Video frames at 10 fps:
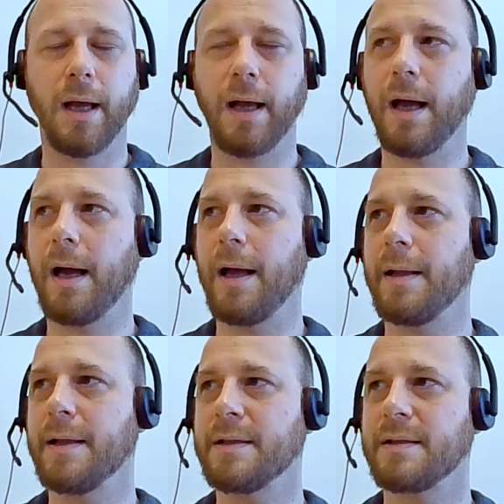
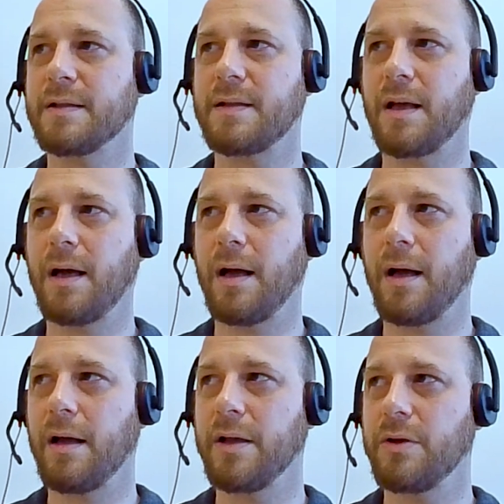And
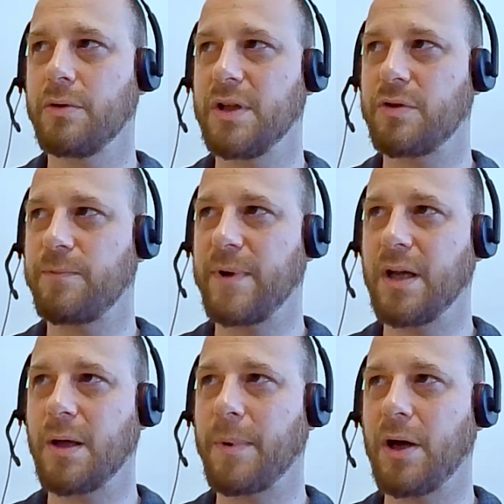you need to
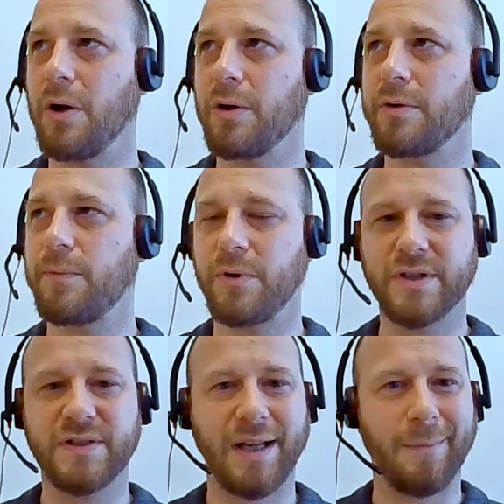think about, for
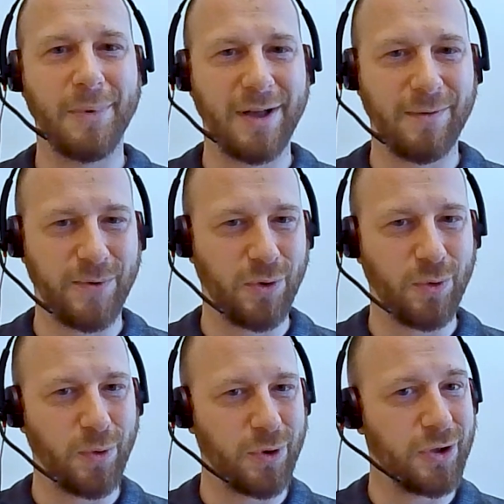example, if
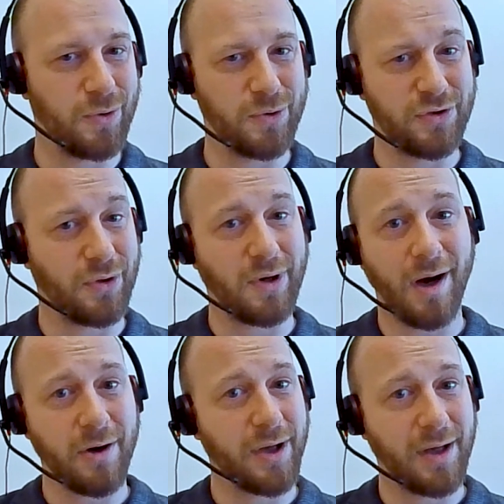you use your
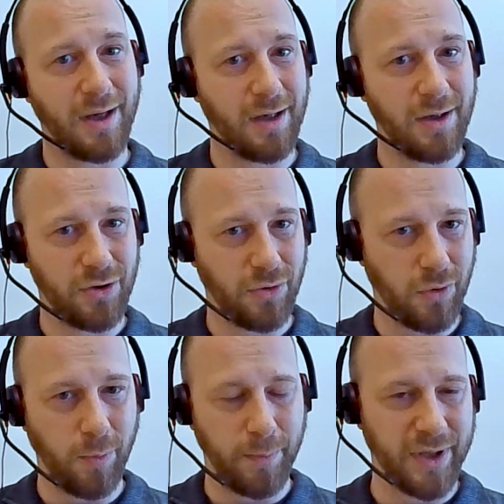car key to
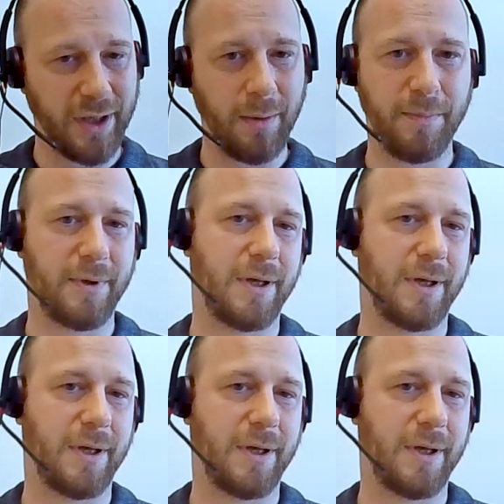open up,